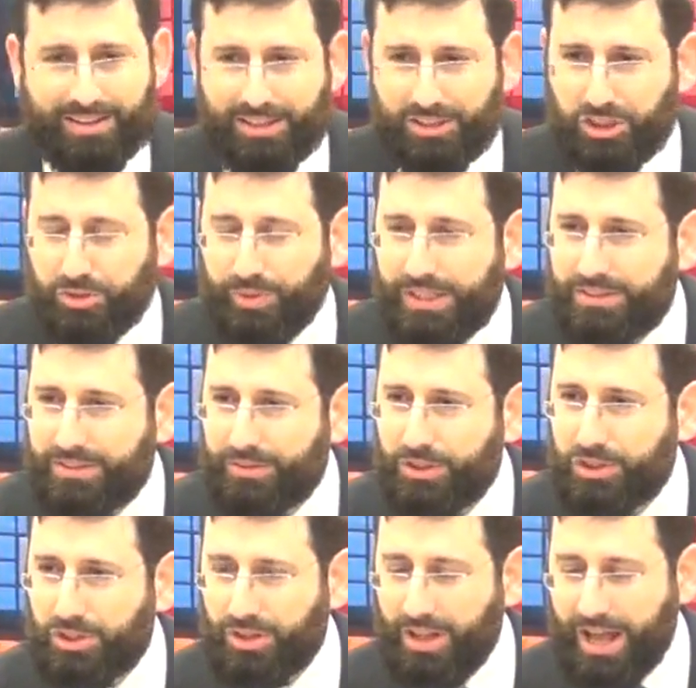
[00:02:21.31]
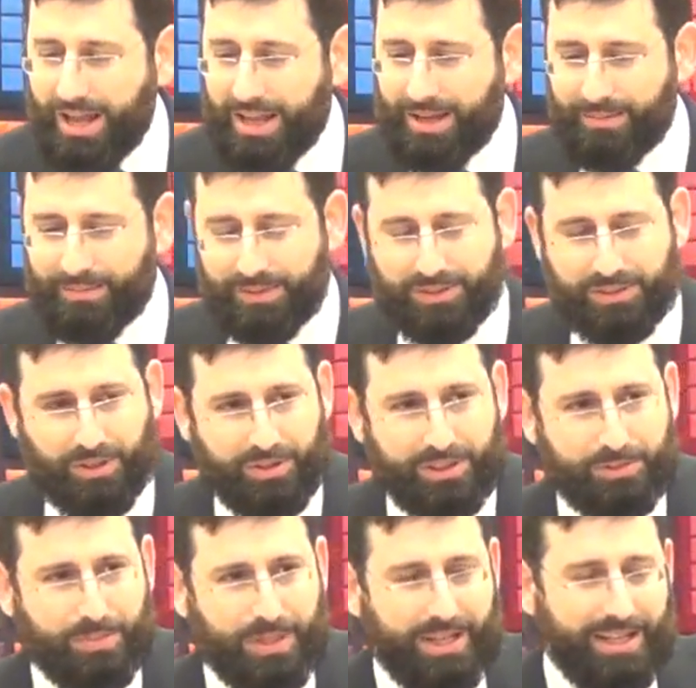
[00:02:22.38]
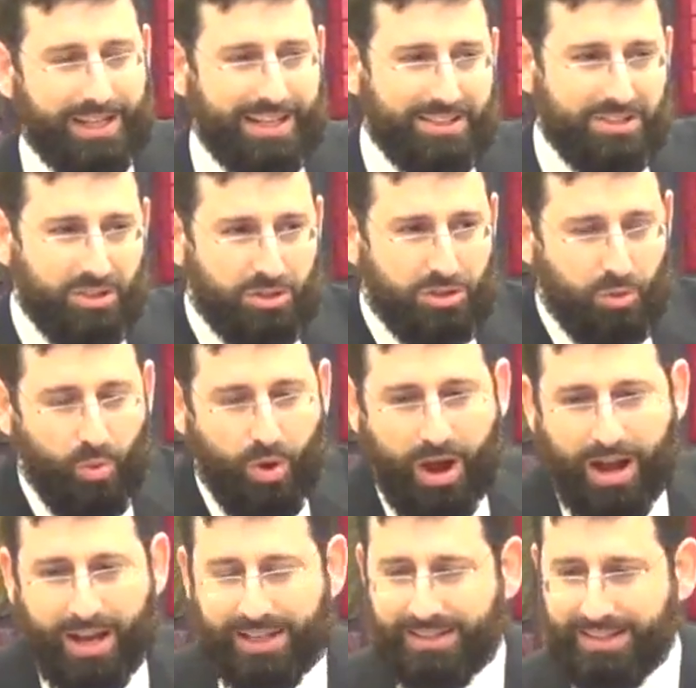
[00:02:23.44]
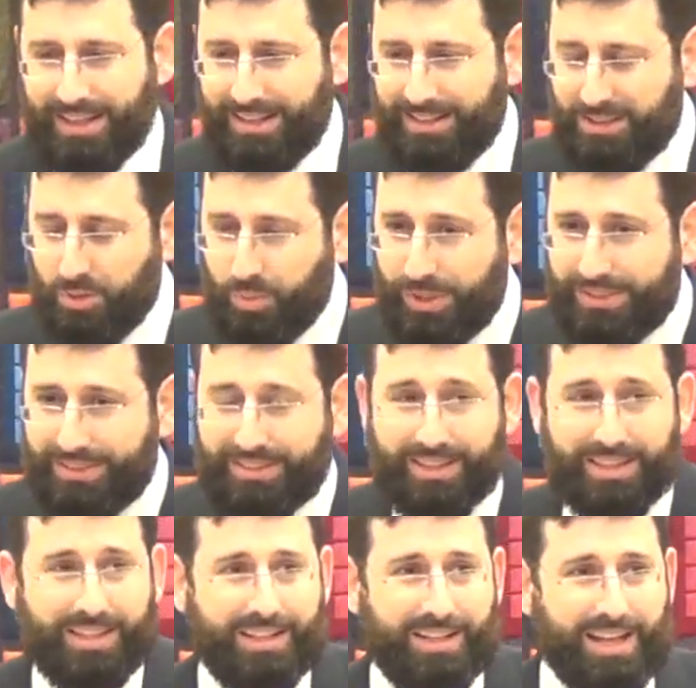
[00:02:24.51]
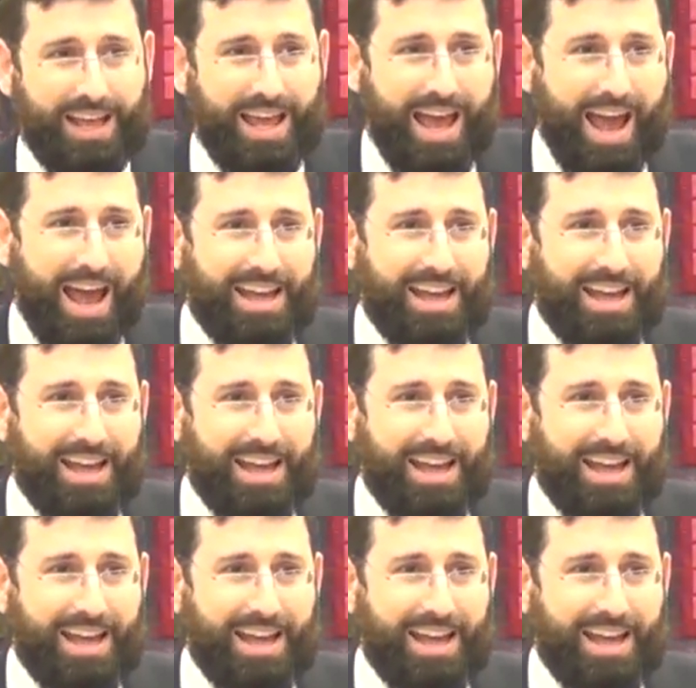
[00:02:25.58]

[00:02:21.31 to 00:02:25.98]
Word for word: the streets of Yerushalayim, so to speak, intertwined and twisted,